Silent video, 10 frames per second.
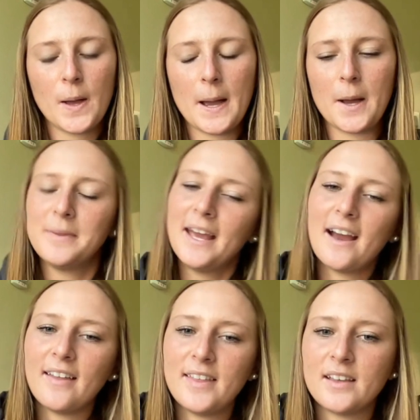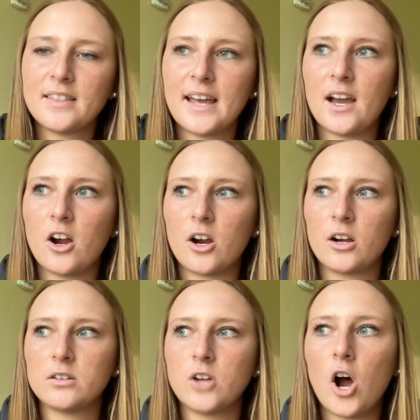yeah, I think that
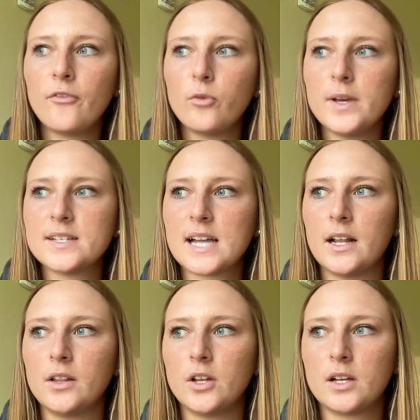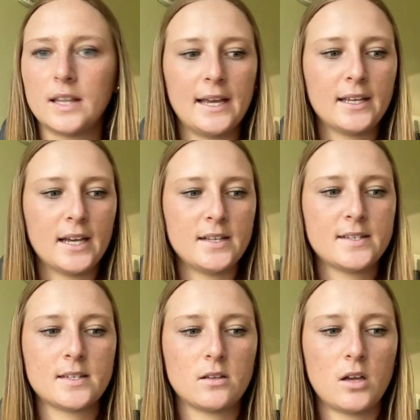our off weeks kind of look like
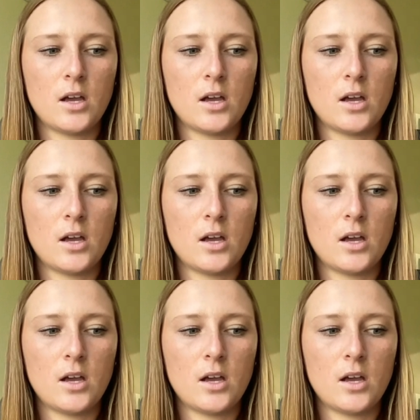us.